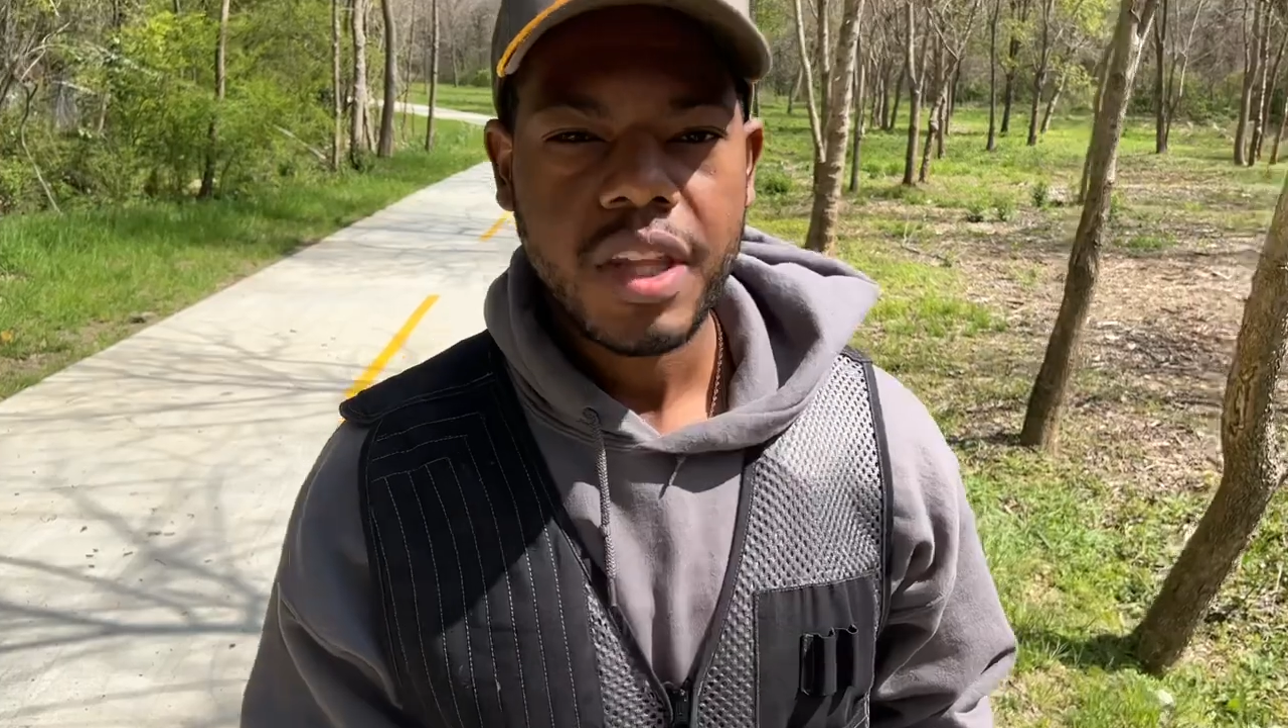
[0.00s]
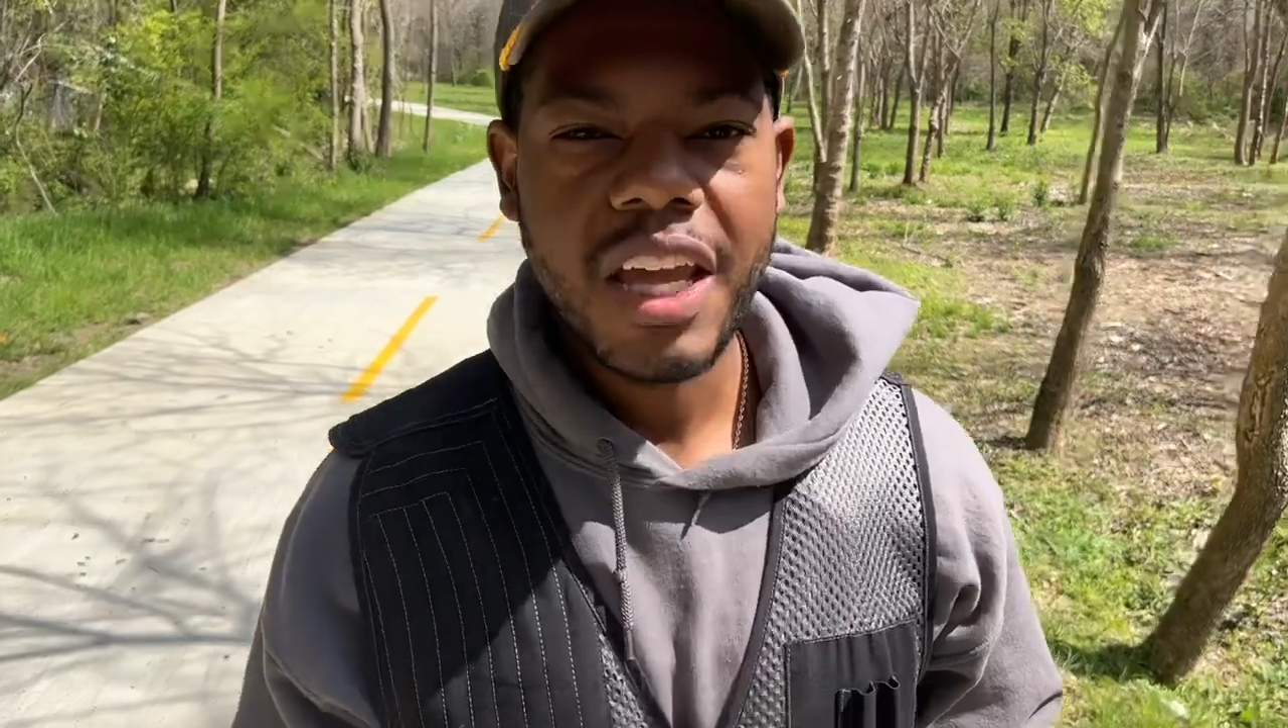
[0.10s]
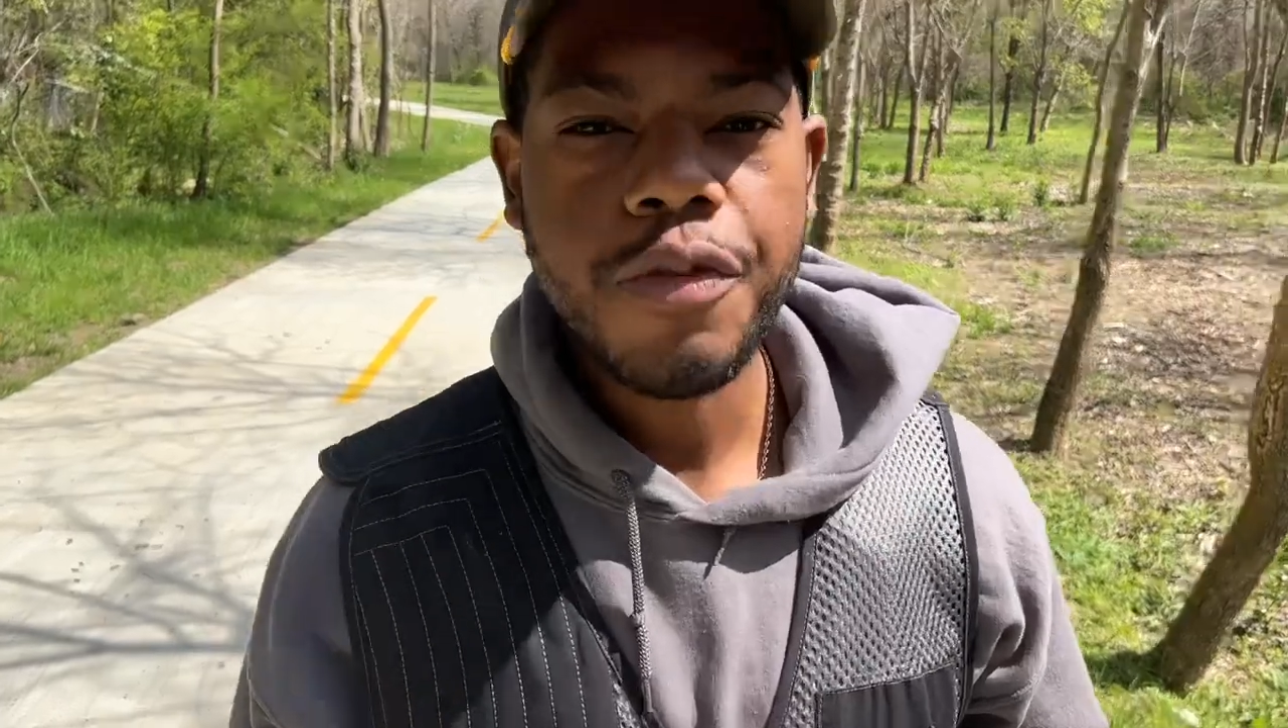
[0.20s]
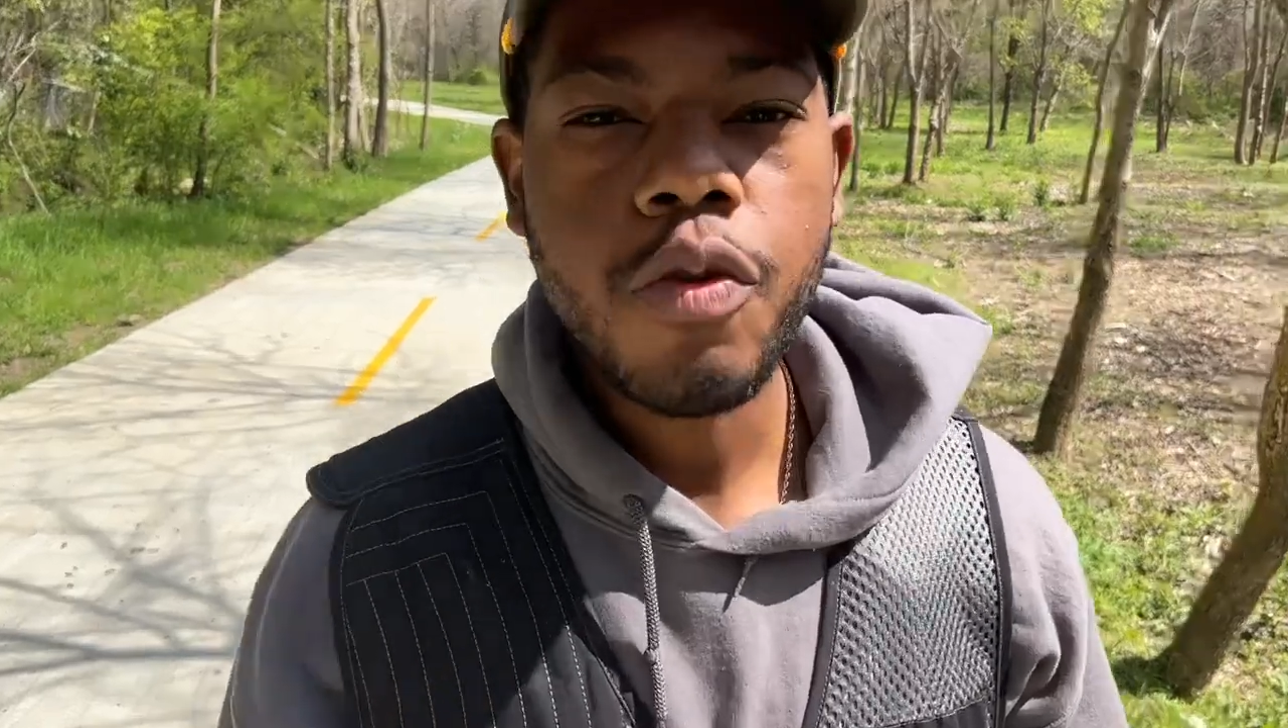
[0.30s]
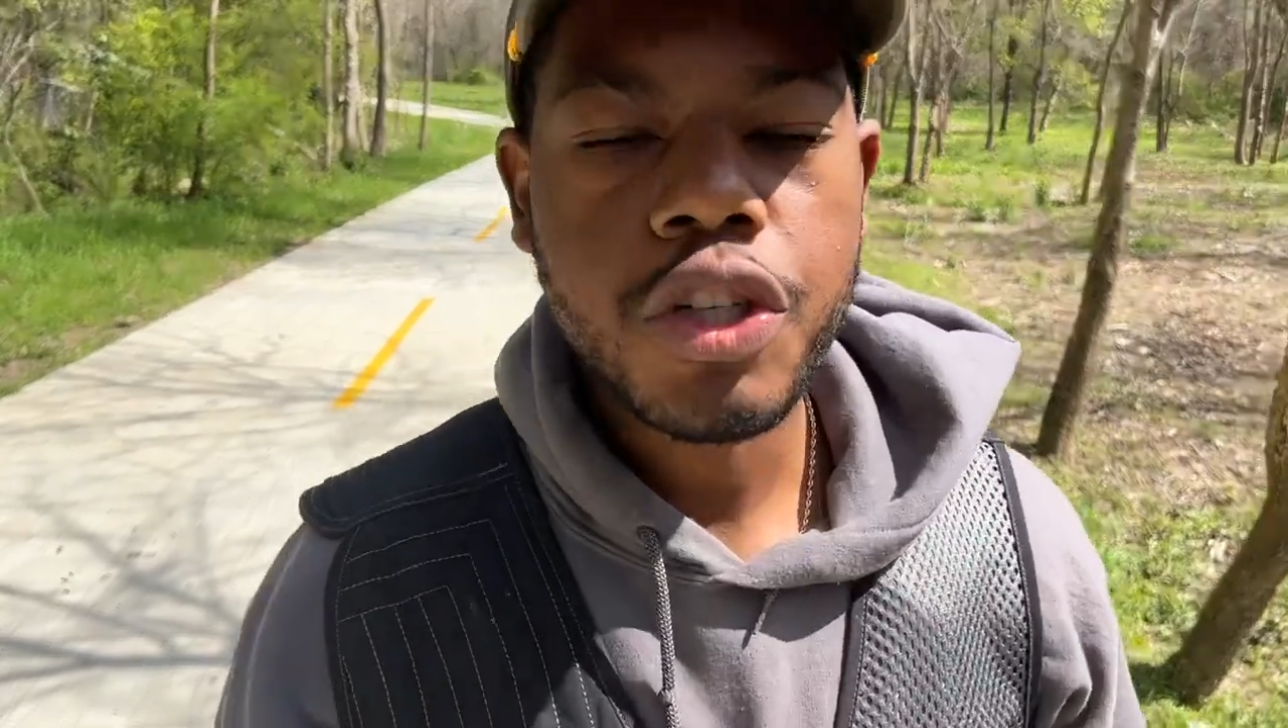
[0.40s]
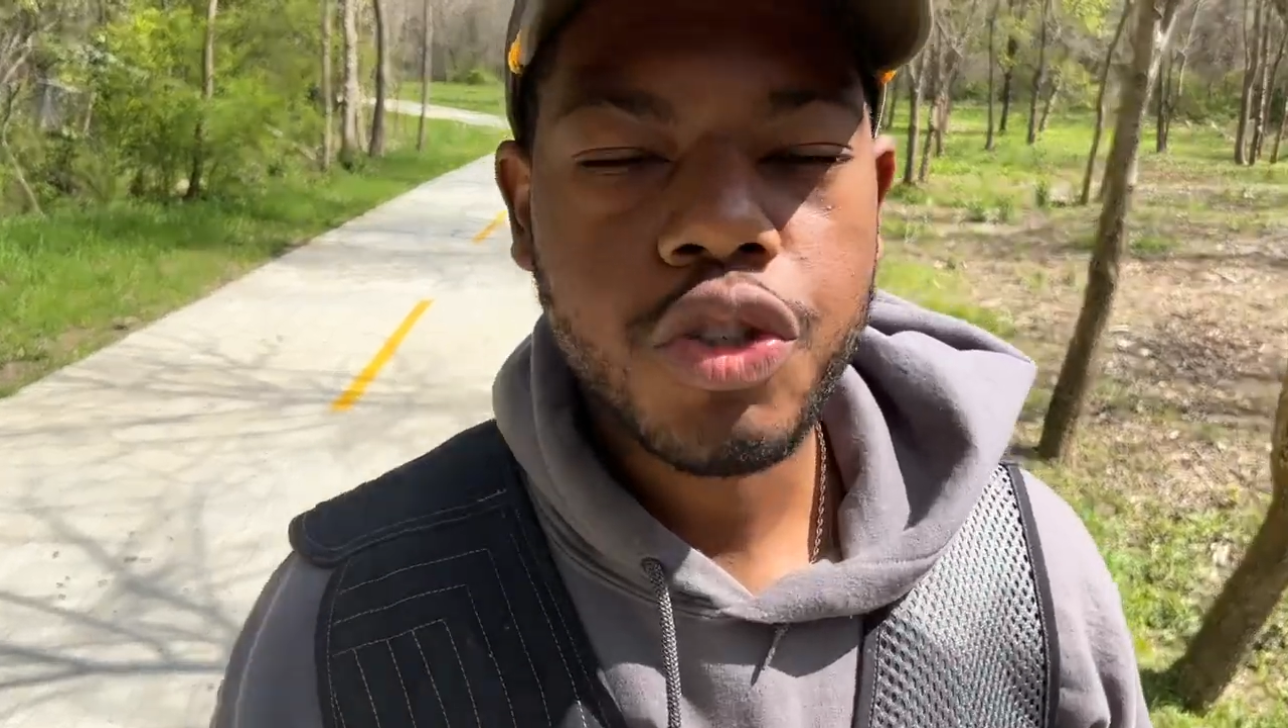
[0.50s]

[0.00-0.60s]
If you are